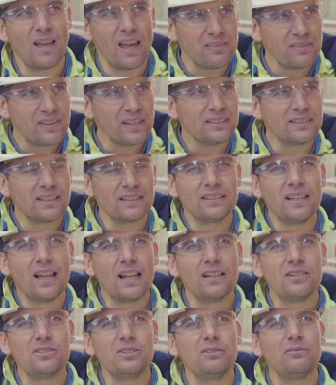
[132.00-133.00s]
I think
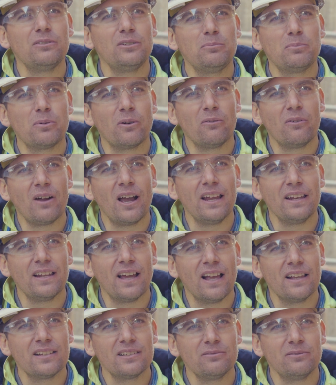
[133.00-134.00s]
technology will provide
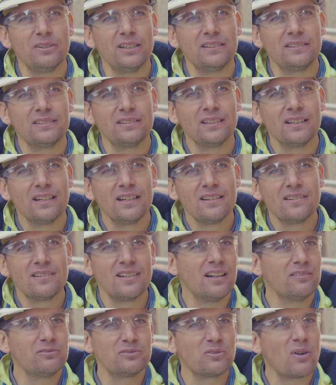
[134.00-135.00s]
us with
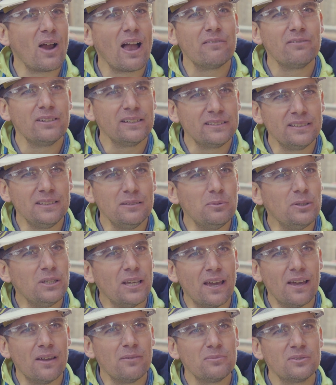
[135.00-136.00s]
self-driving
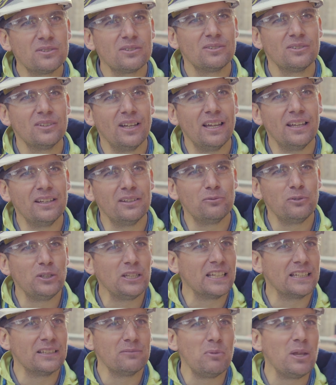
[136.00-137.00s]
TBMs, and we
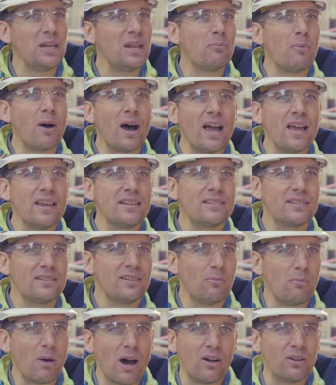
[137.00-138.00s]
can minimize
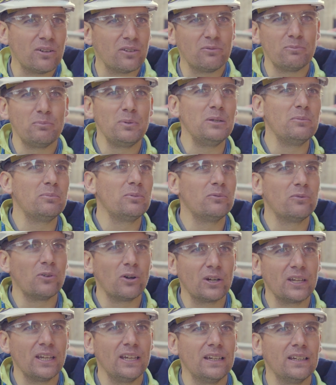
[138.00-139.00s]
the amount of people
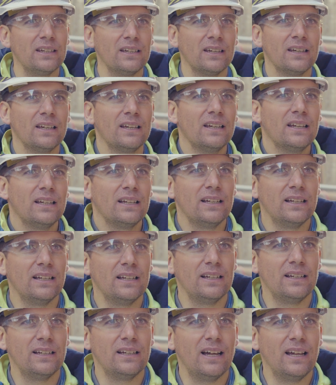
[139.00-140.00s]
working
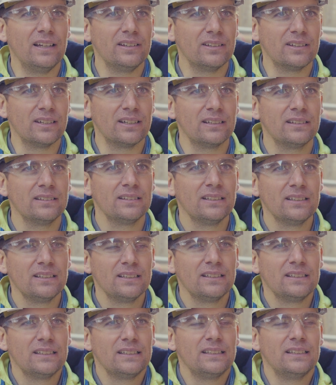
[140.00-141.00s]
under
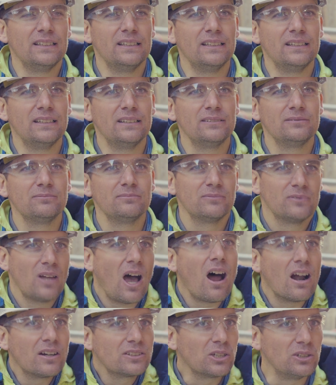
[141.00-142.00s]

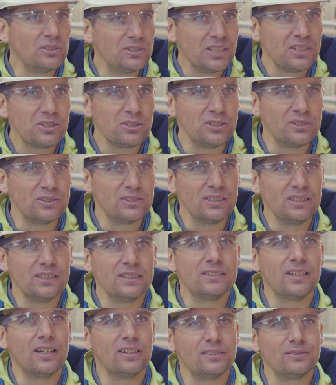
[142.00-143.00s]
hard conditions in the
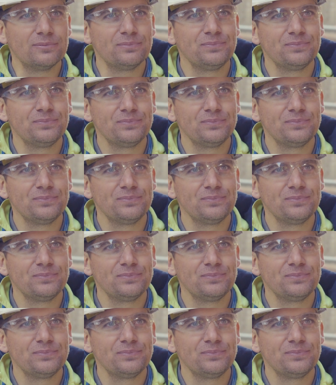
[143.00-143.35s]
tunnel.